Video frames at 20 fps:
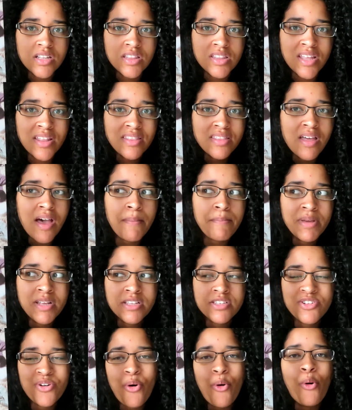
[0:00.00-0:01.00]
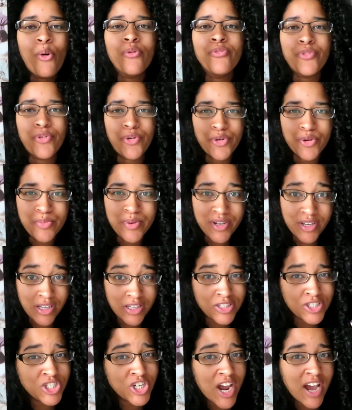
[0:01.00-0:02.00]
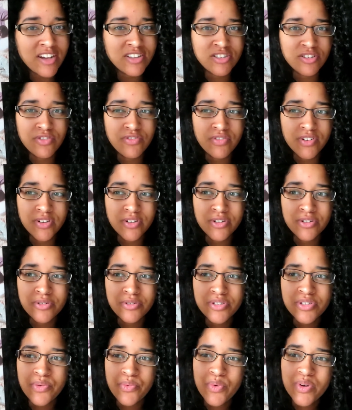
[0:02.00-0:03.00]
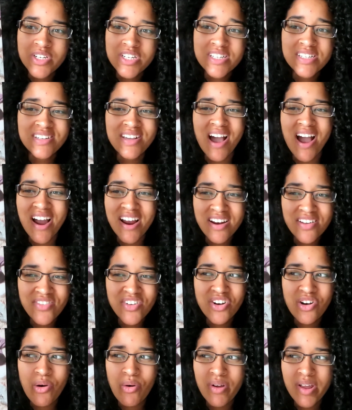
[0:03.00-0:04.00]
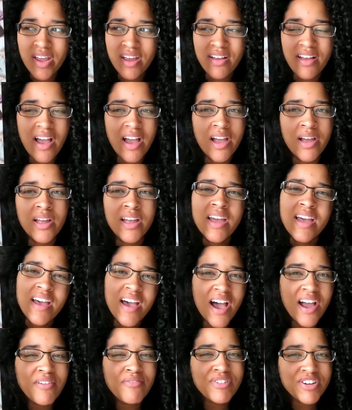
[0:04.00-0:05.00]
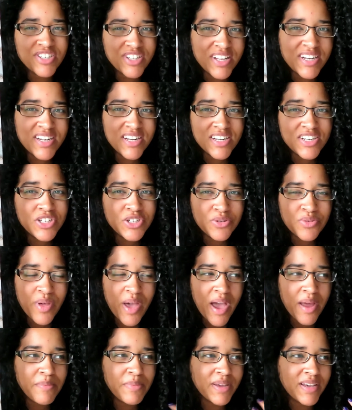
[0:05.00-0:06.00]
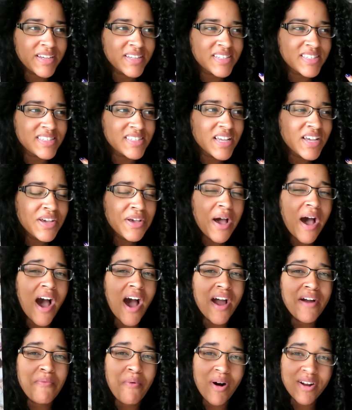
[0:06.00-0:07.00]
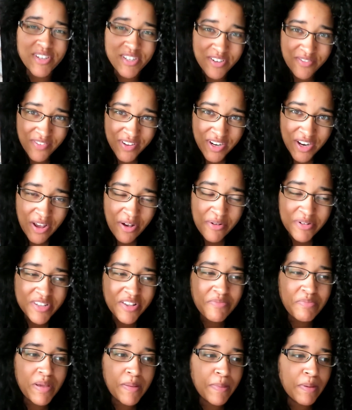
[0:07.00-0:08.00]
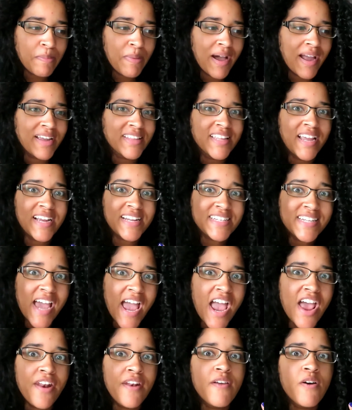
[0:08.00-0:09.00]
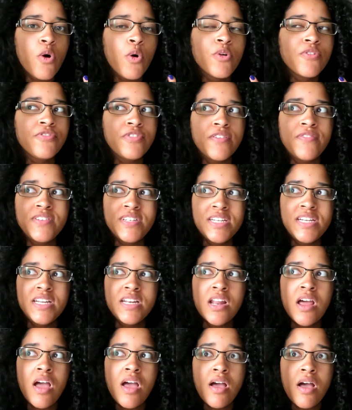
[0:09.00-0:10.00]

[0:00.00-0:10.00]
then that means the whole photo book is Jackson photos, which is kind of annoying. I wish they didn't do that, because I watched videos of people buying like 10 or 15